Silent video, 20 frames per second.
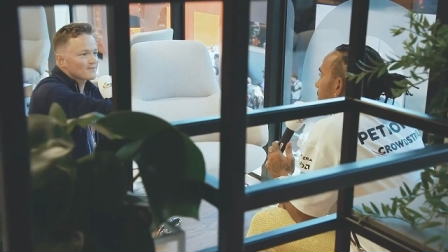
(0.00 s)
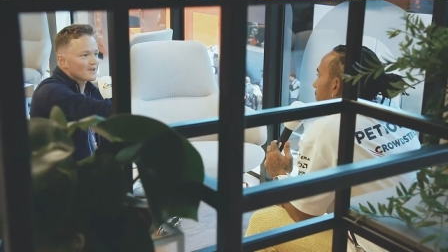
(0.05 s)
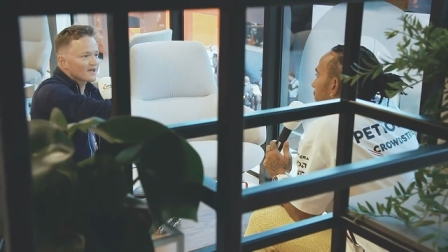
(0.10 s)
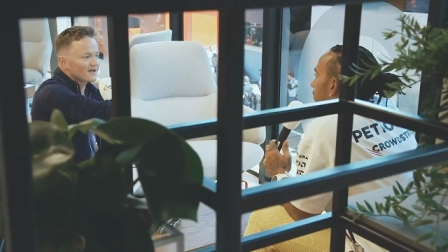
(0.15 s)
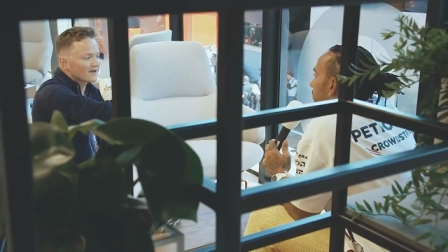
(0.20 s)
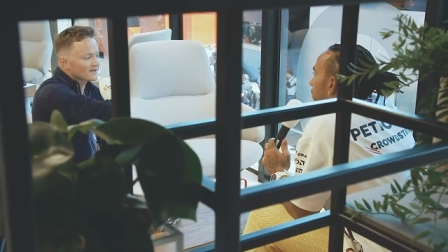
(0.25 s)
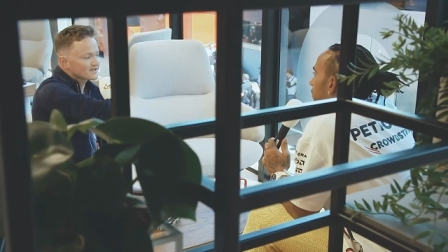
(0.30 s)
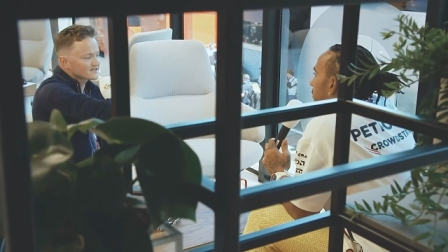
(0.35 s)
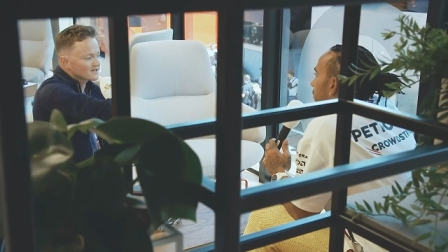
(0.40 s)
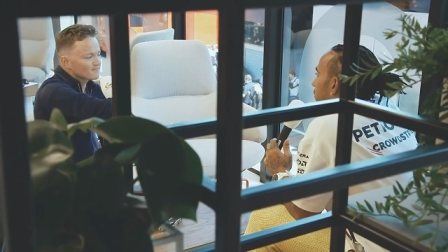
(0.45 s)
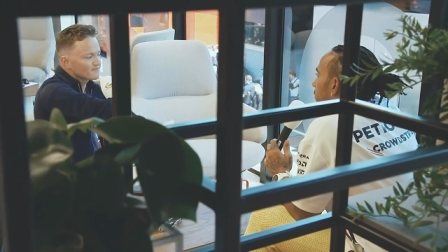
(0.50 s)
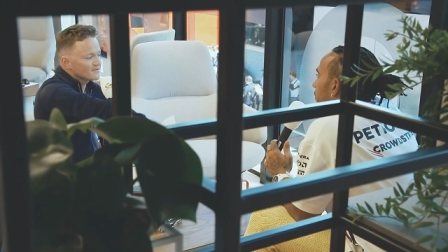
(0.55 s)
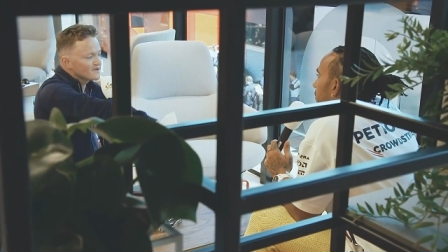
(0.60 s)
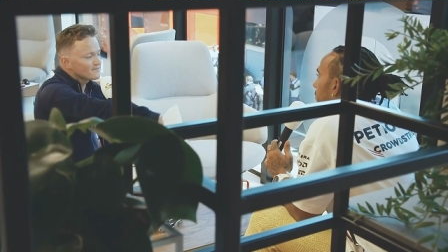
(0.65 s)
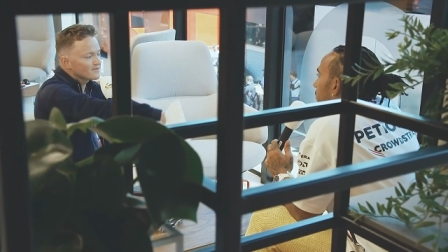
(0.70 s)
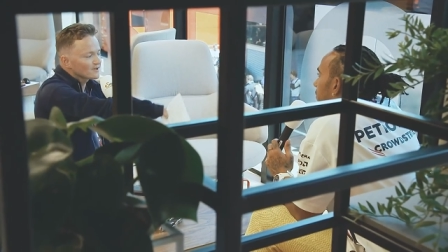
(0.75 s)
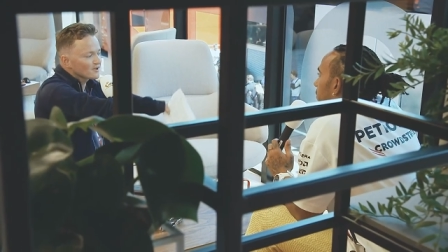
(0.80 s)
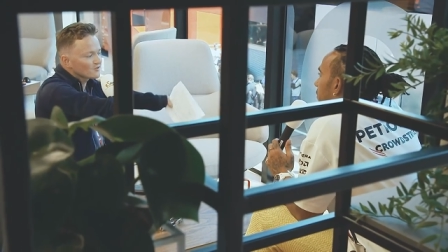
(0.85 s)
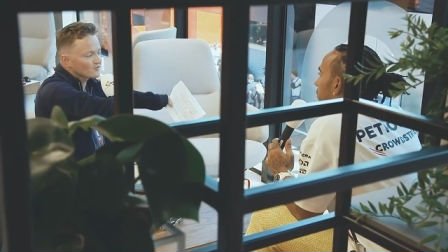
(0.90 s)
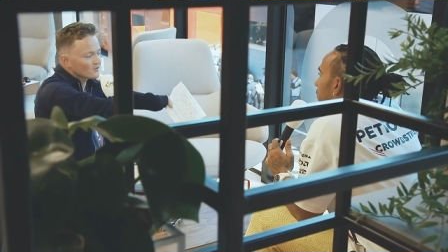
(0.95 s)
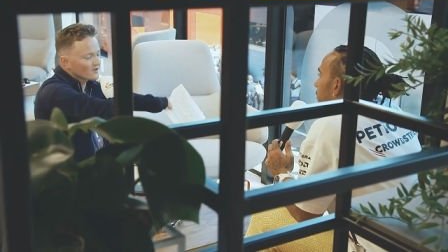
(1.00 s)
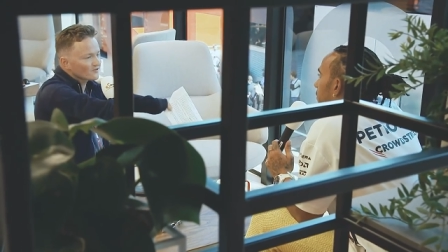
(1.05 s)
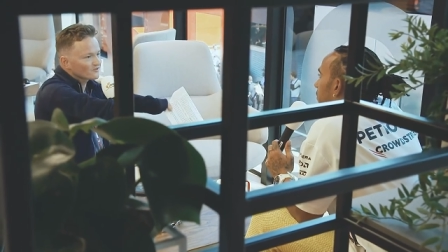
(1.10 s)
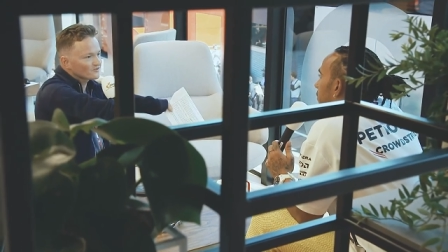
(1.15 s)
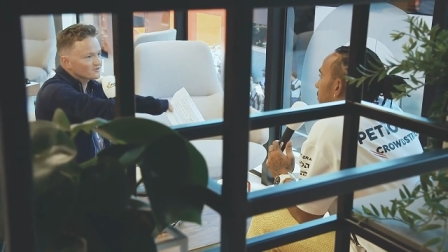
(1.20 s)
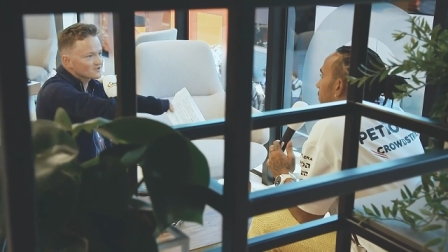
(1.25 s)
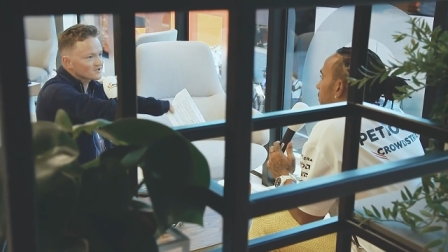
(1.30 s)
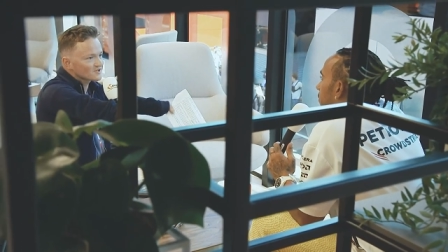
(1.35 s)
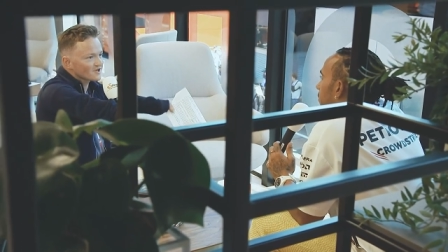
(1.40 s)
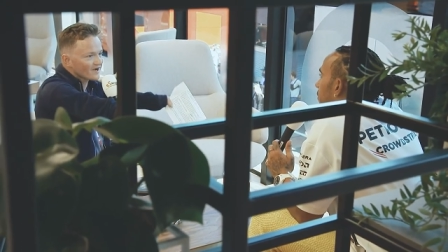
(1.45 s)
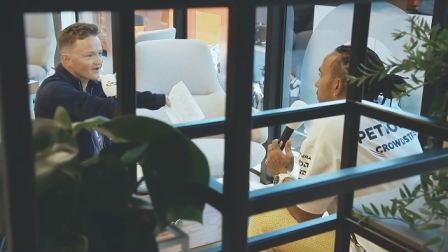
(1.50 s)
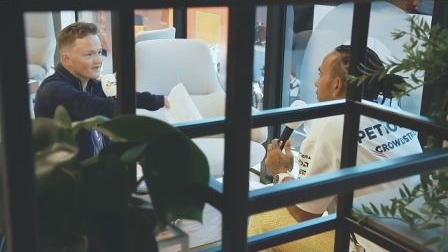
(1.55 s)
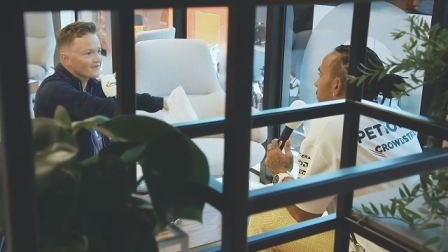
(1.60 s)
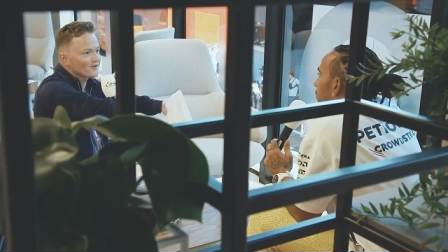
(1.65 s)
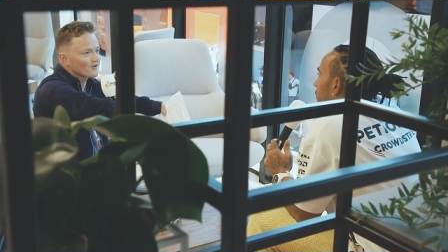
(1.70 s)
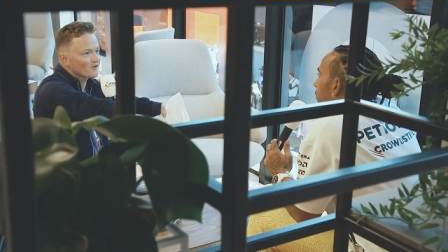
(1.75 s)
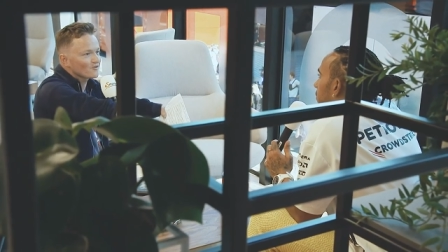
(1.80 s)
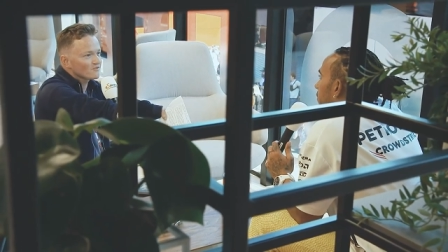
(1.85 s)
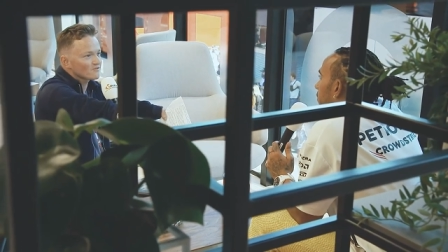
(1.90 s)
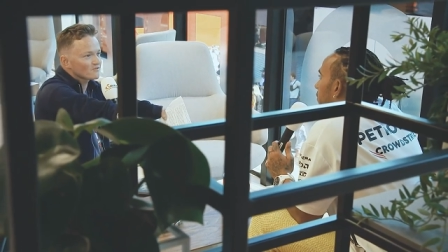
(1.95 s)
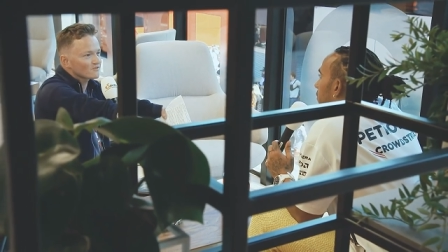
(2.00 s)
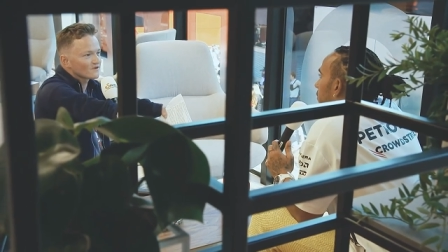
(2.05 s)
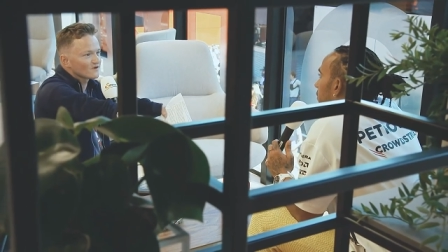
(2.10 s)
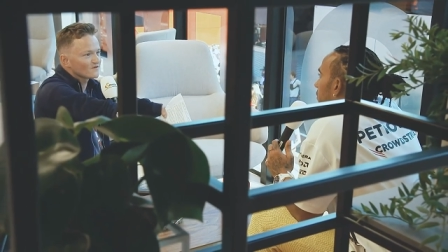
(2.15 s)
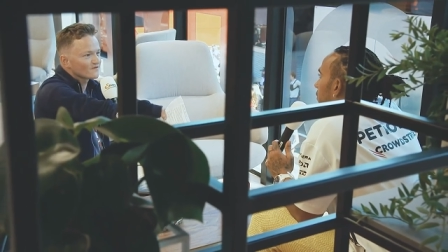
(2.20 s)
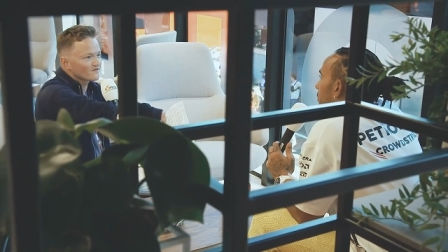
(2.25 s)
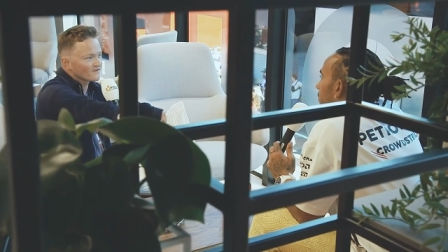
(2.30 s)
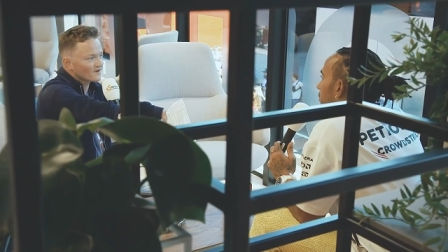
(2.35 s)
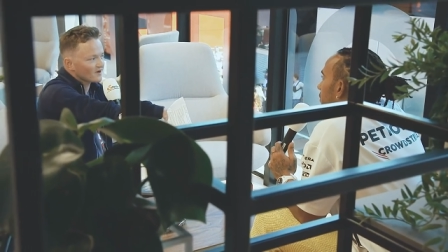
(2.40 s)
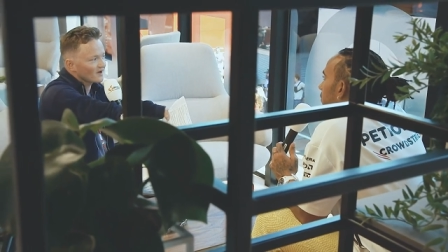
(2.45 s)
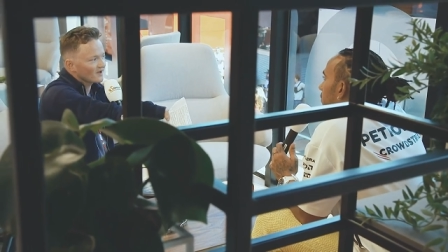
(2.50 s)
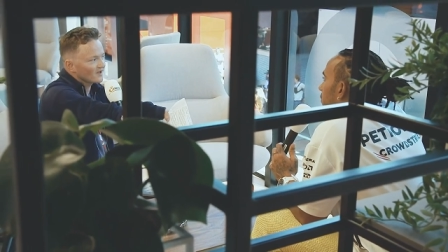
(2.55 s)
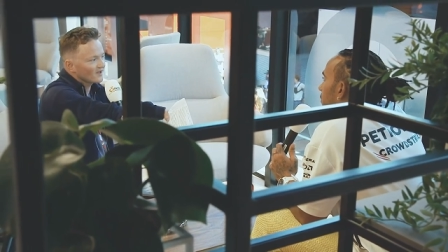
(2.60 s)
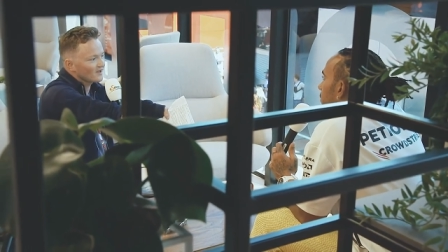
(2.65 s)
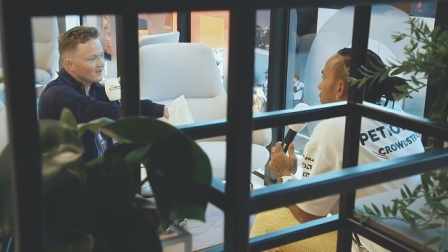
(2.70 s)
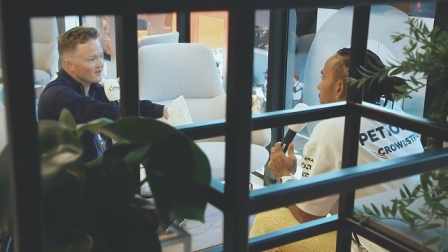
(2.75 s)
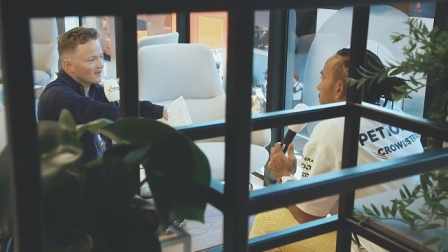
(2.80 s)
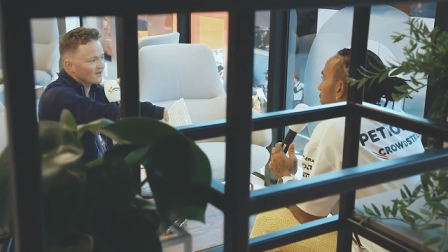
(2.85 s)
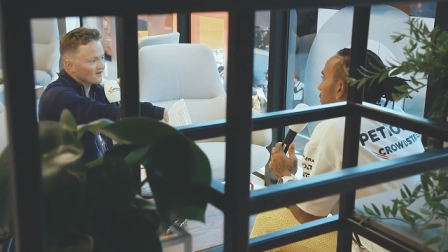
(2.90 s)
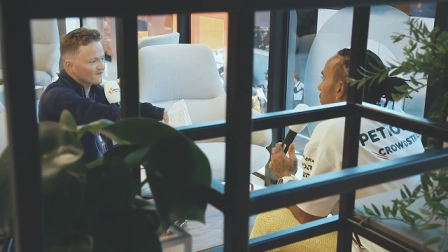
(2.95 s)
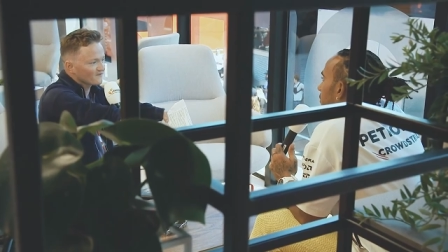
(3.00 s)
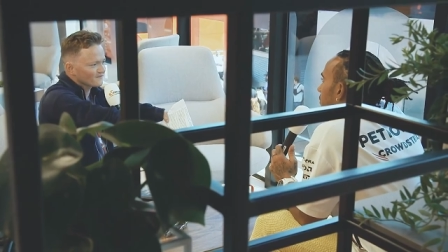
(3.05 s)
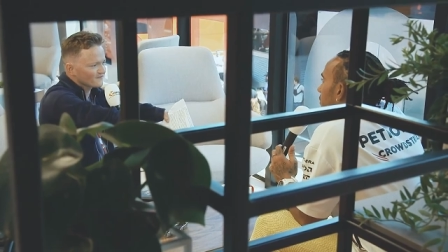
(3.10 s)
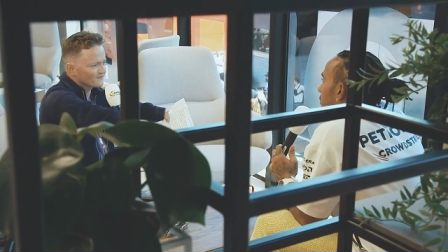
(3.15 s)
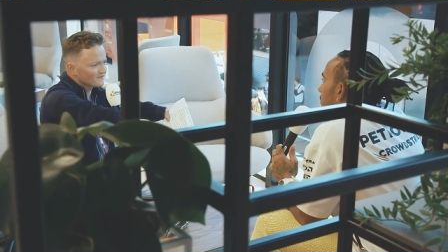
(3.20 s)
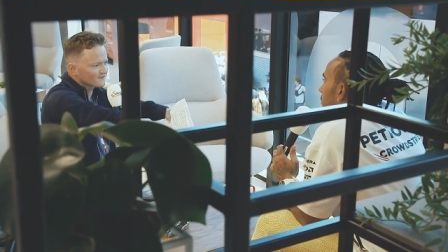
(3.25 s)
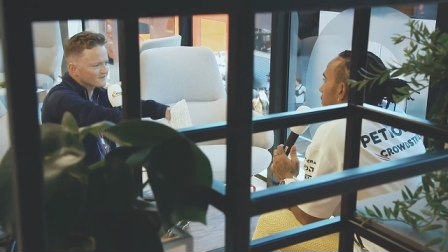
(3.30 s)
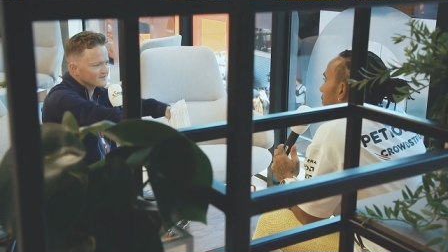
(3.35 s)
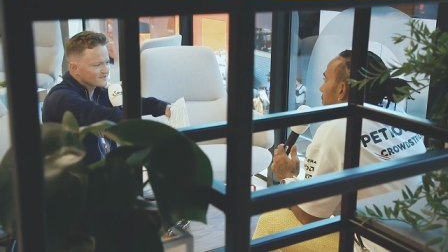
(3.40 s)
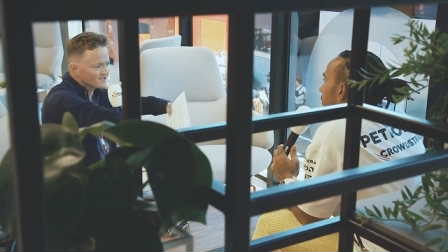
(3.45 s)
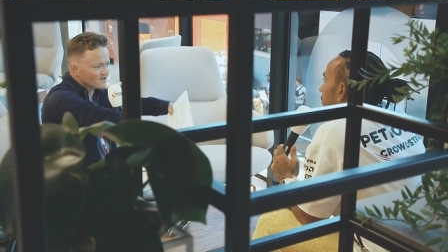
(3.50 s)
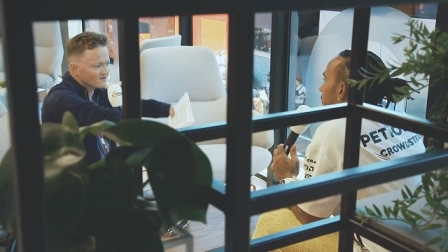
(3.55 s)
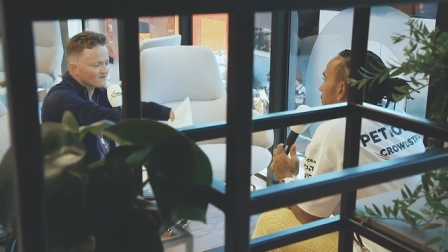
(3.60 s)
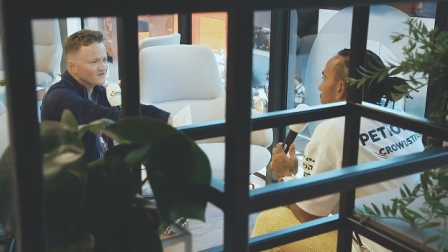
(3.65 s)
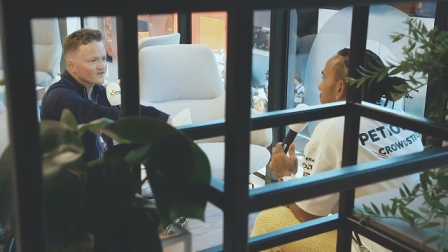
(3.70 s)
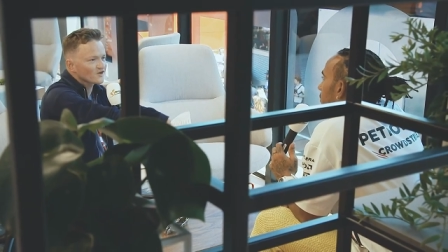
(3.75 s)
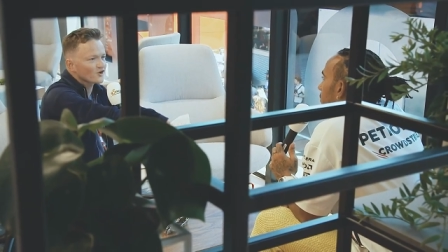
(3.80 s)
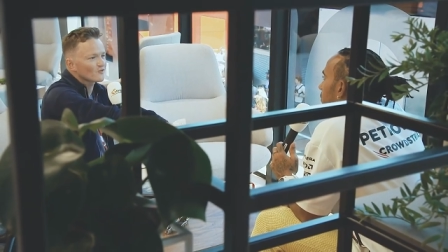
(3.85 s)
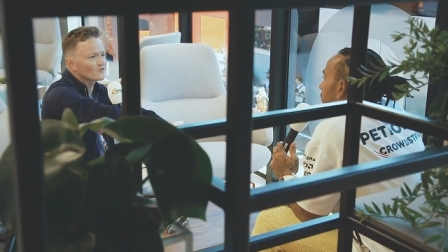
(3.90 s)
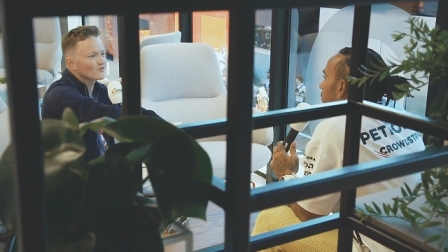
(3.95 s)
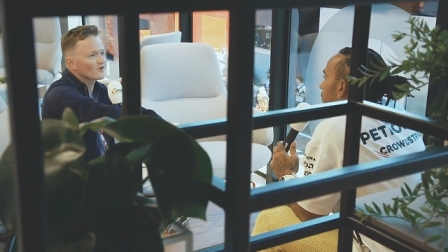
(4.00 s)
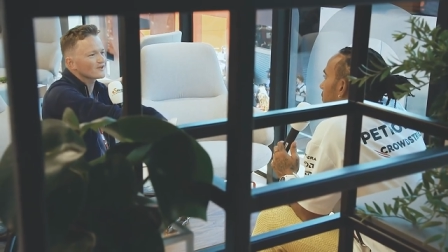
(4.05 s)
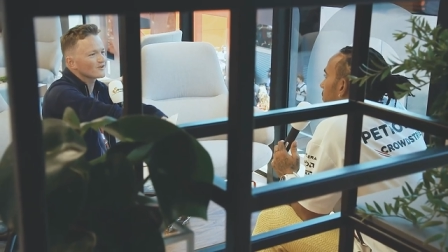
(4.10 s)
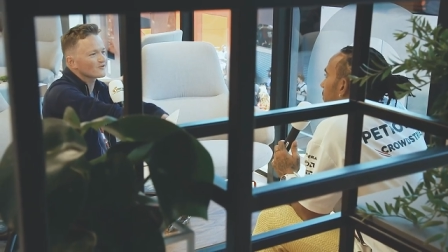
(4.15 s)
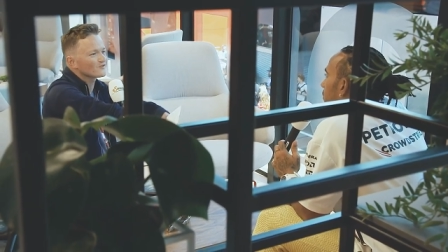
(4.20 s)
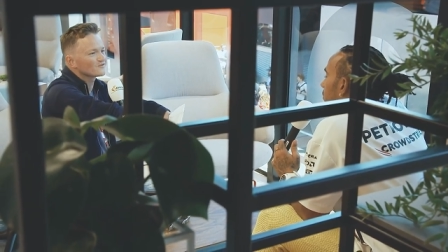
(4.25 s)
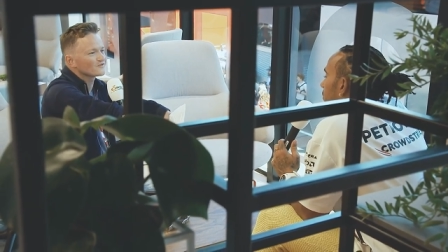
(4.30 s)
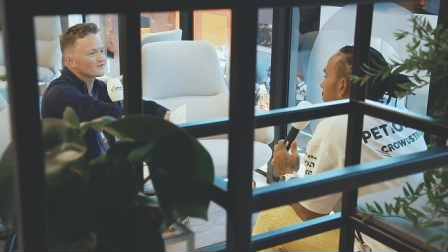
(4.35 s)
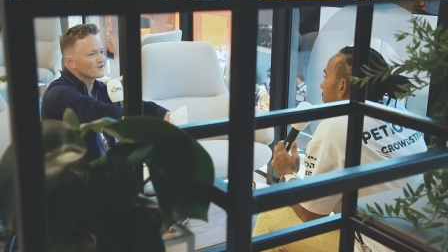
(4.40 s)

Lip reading: But there are some people around, I know if I have self-doubt, I don't